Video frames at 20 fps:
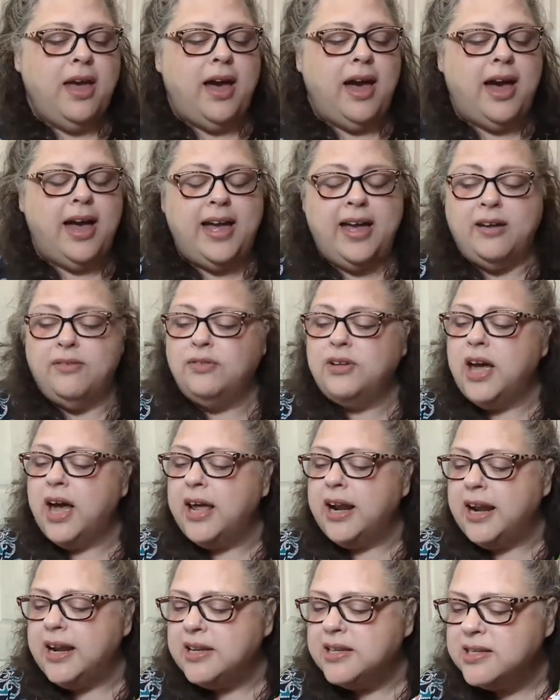I have got
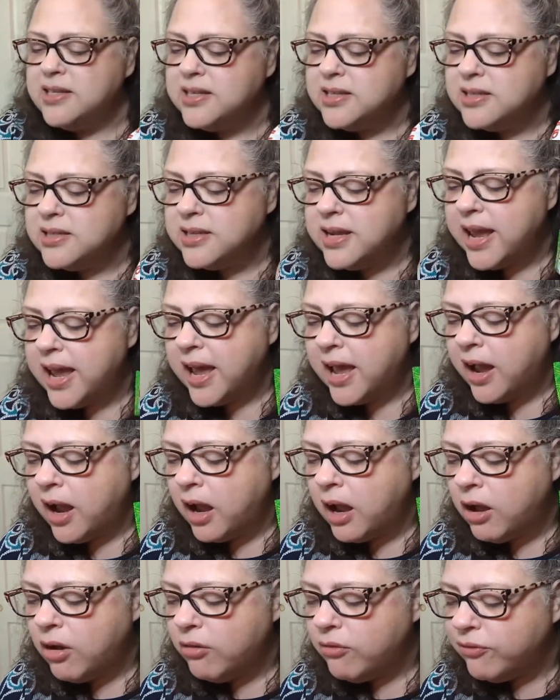a
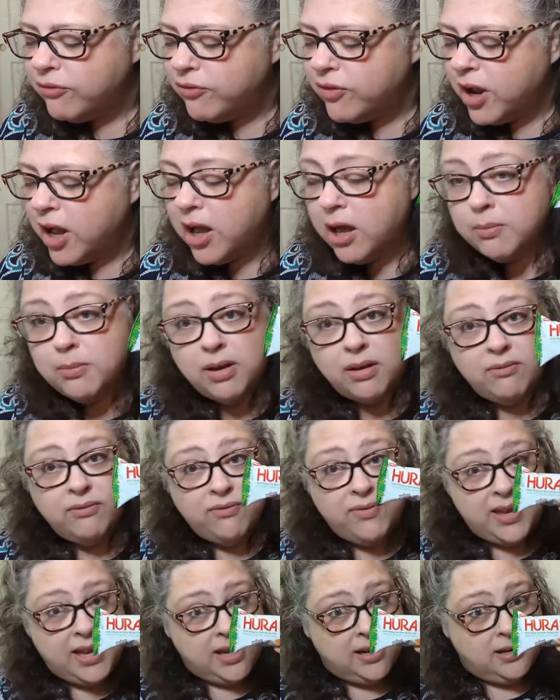snack from
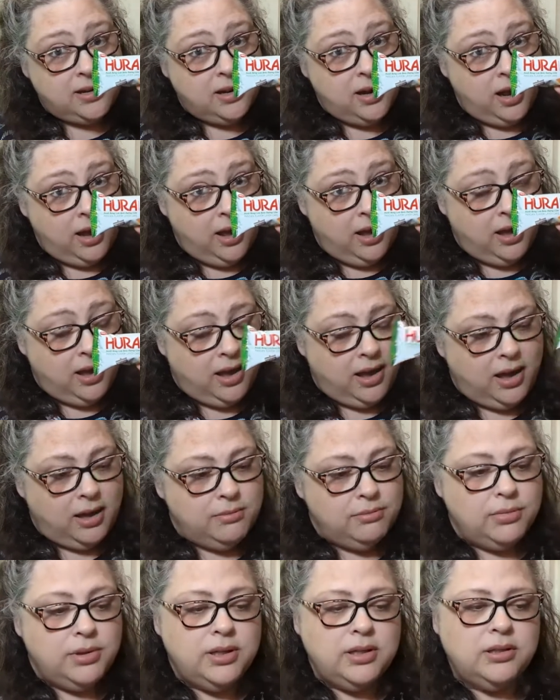Vietnam.
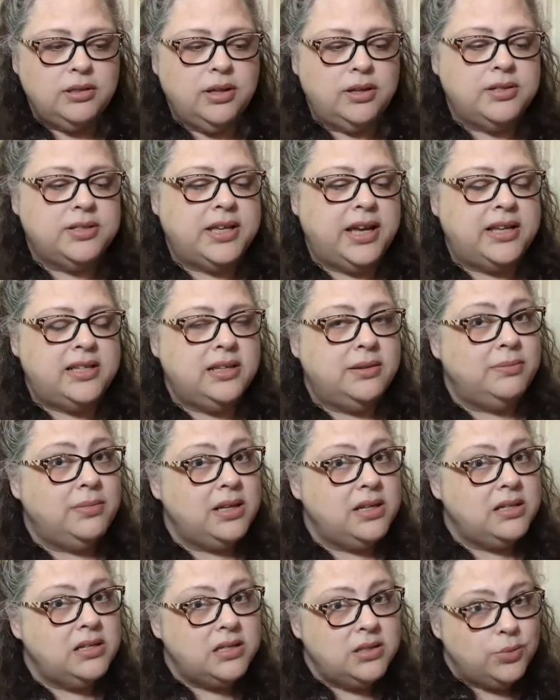Looks like
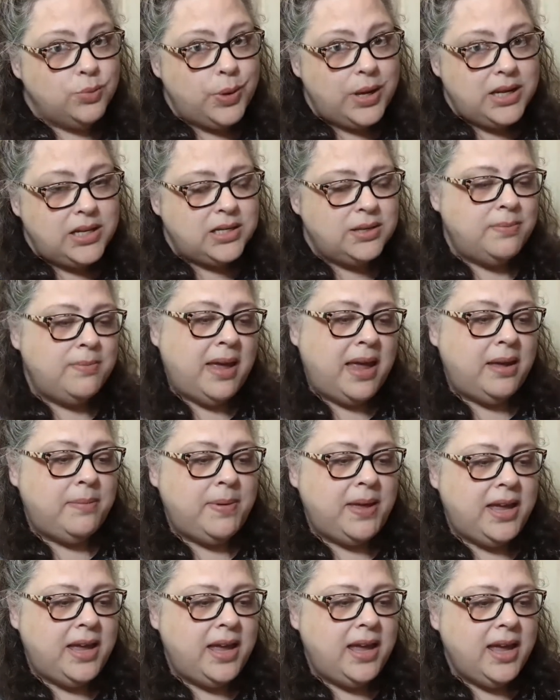something sweet
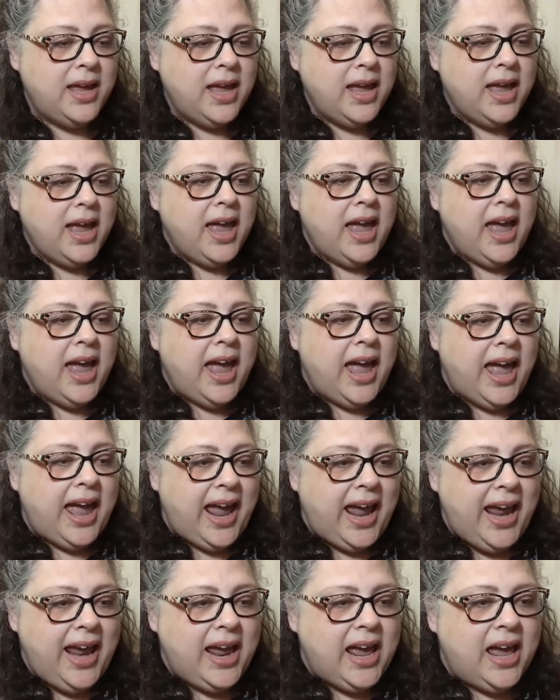maybe.
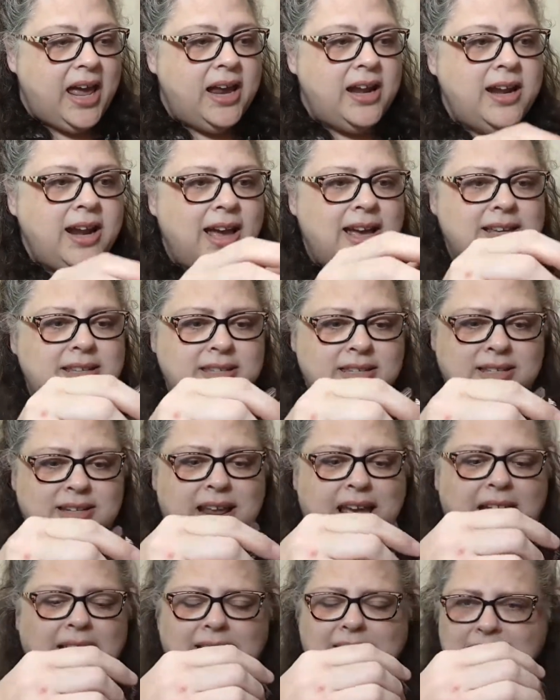And a
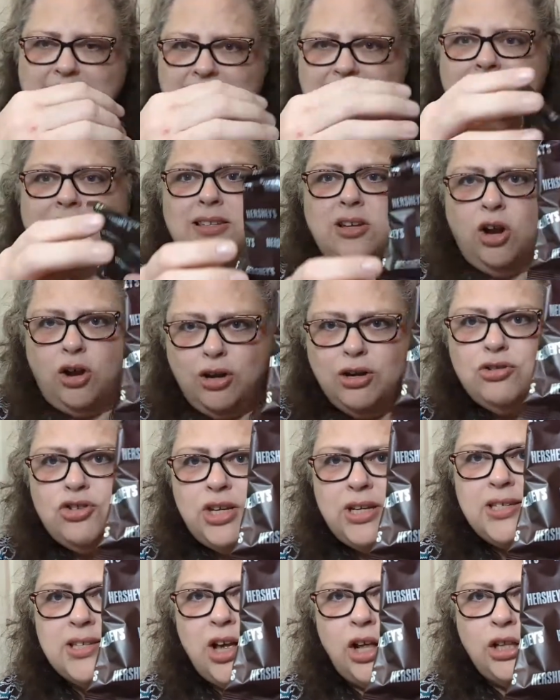snack that says
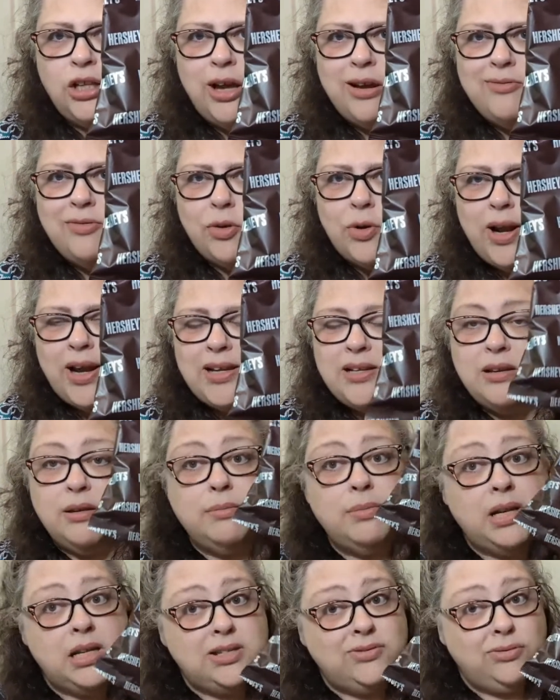Hershey's all over it,
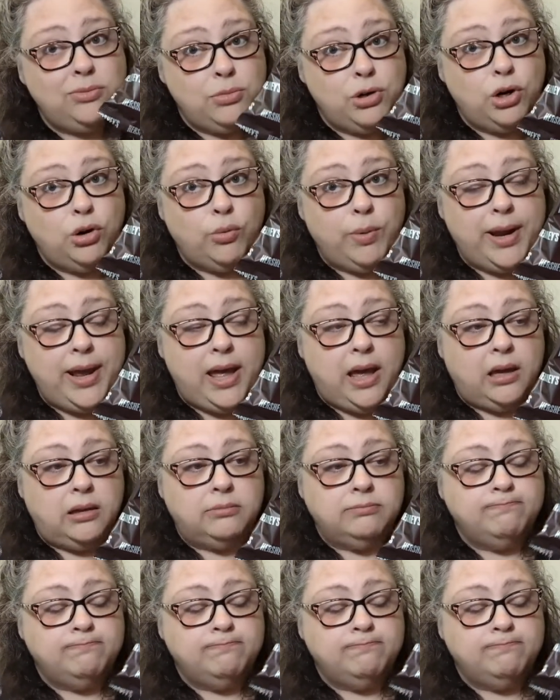but it's from Korea.